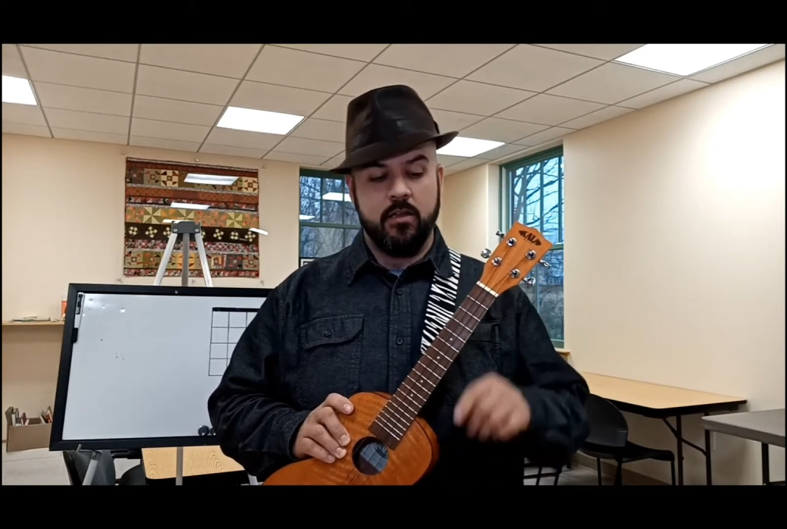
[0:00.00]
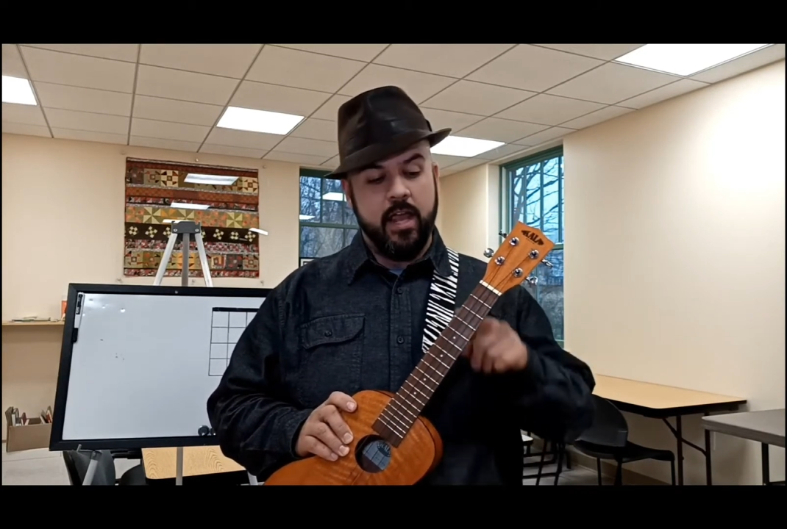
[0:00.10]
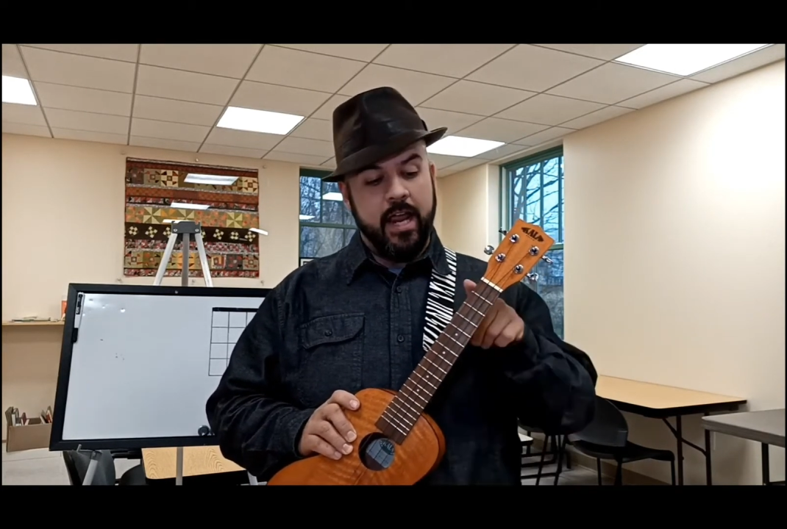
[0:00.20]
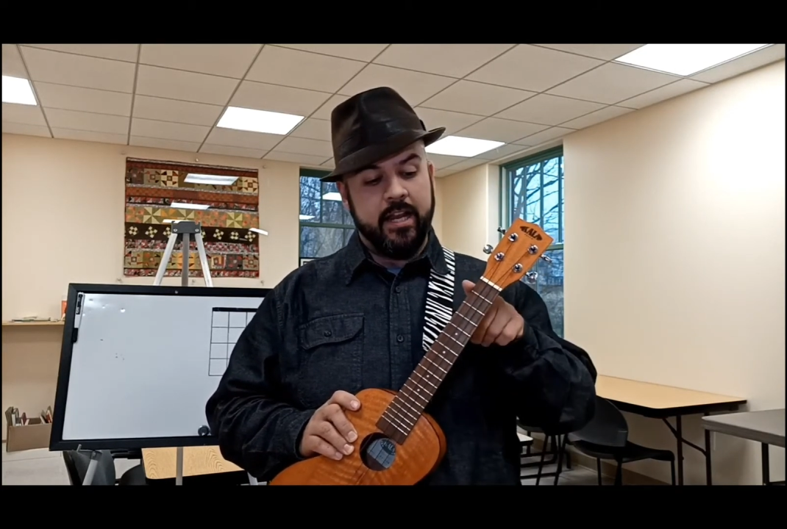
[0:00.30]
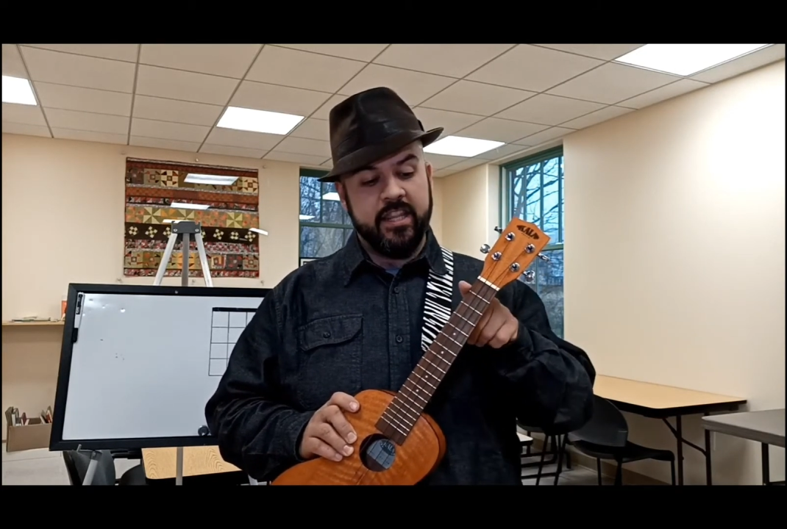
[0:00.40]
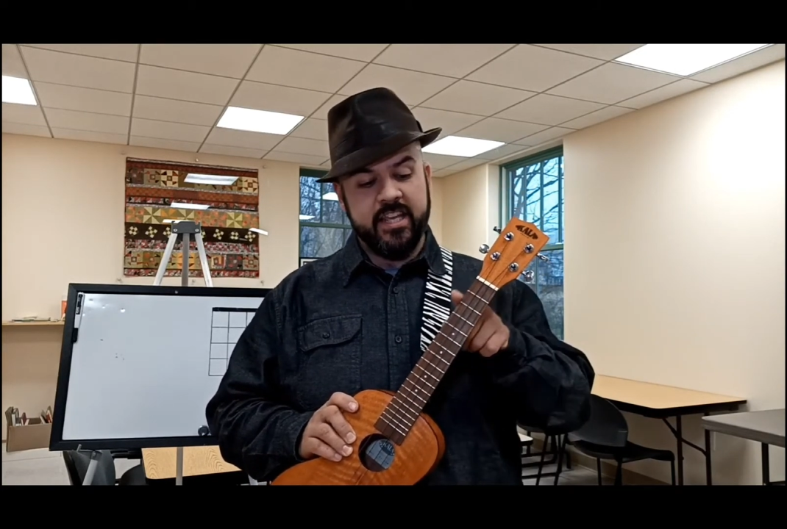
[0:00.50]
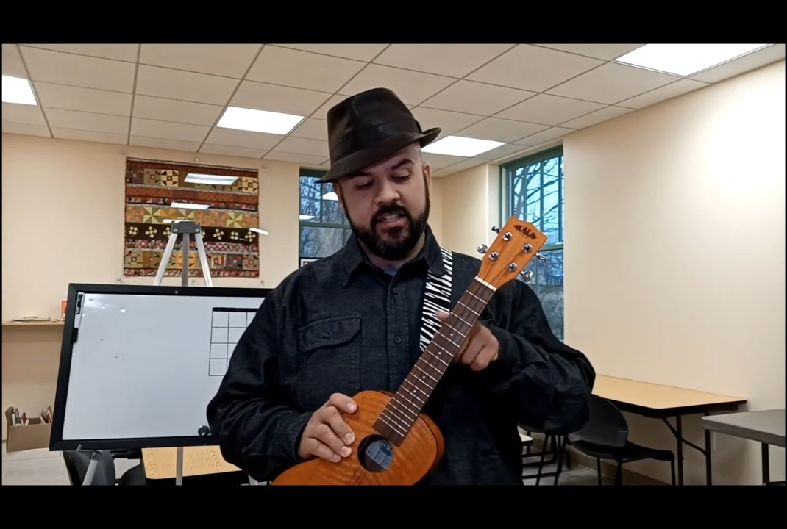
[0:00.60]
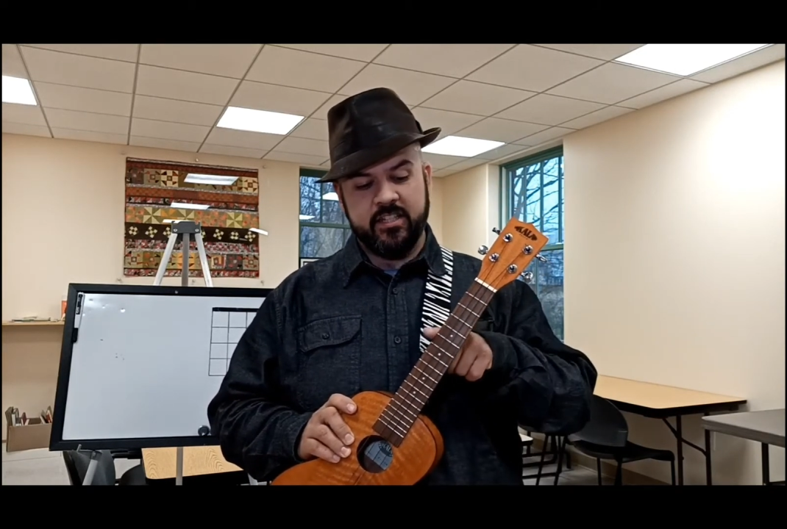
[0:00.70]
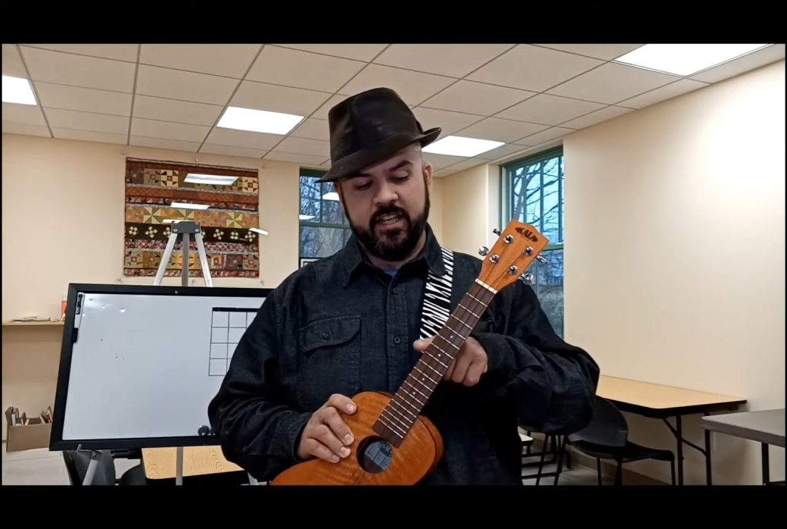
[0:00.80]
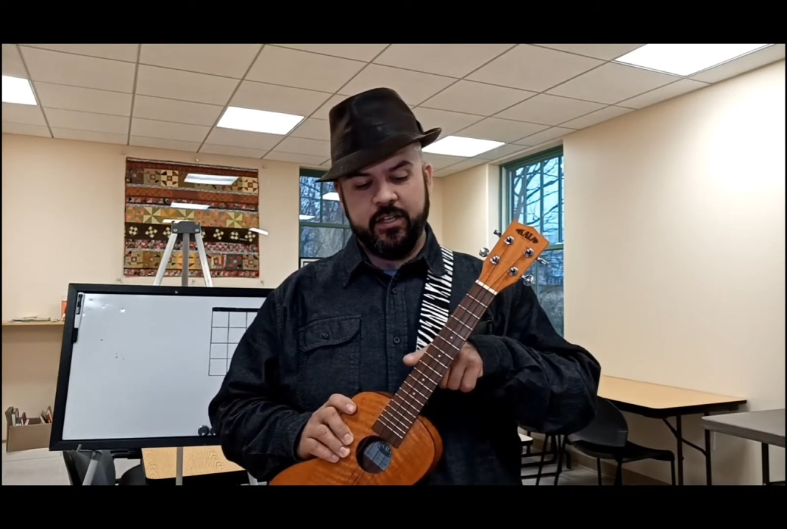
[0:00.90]
And
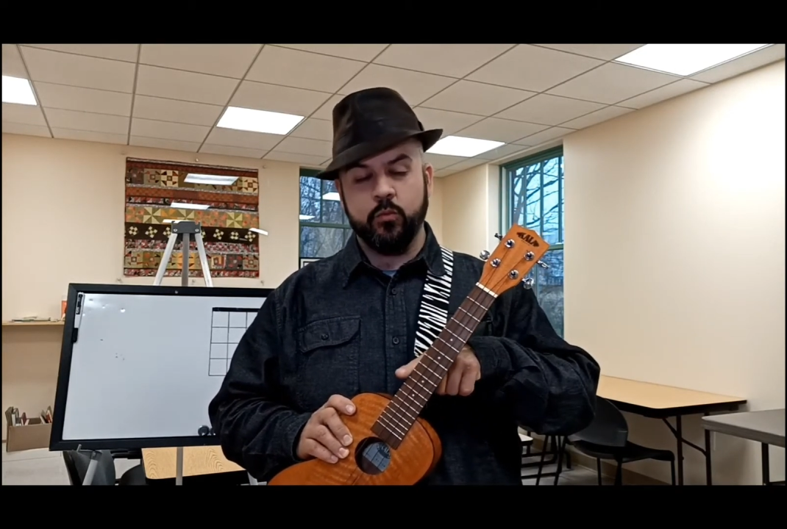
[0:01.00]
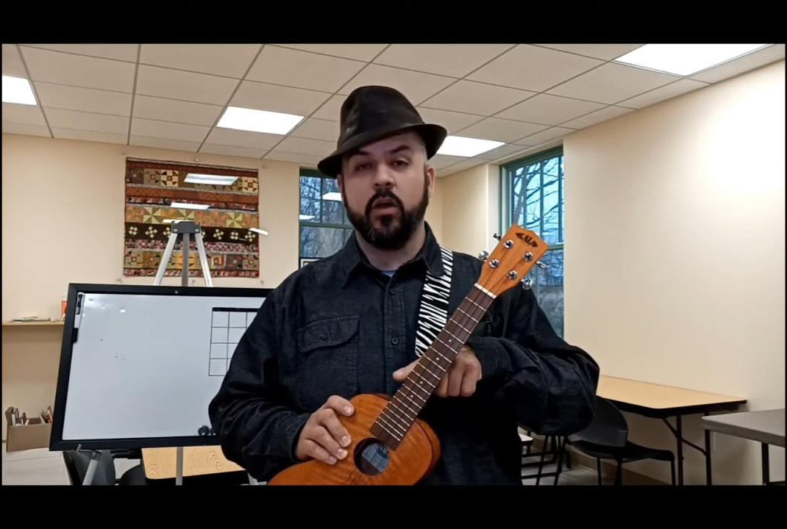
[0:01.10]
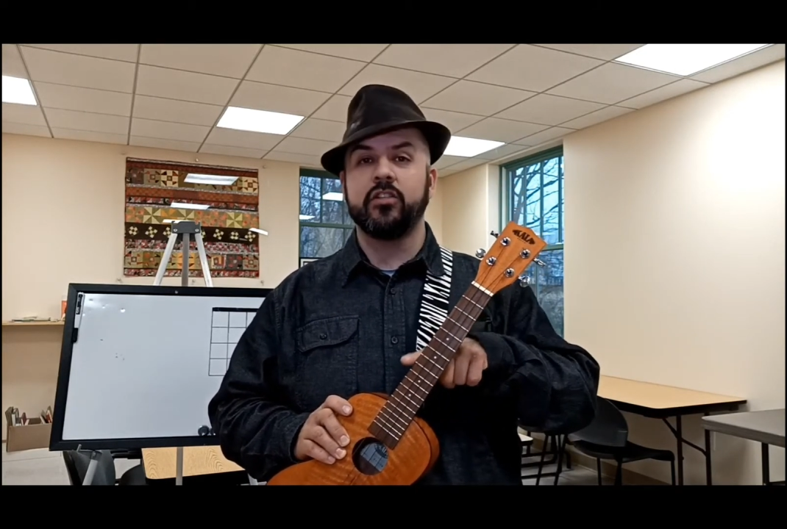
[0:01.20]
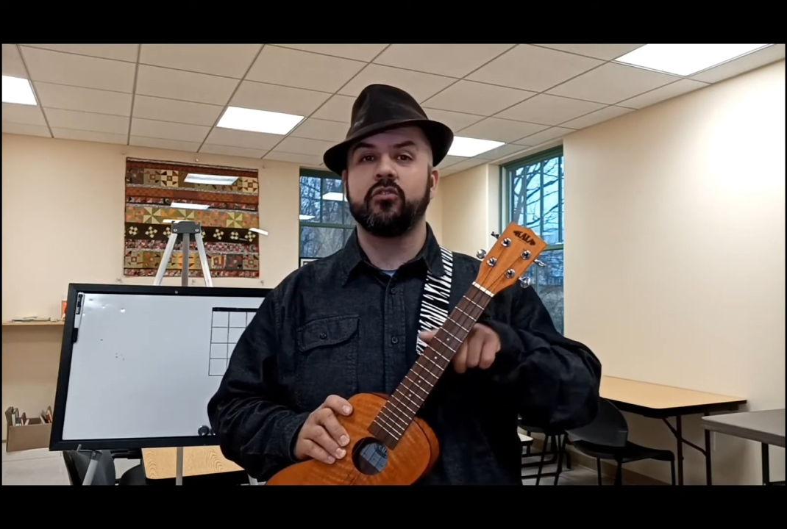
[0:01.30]
this is what's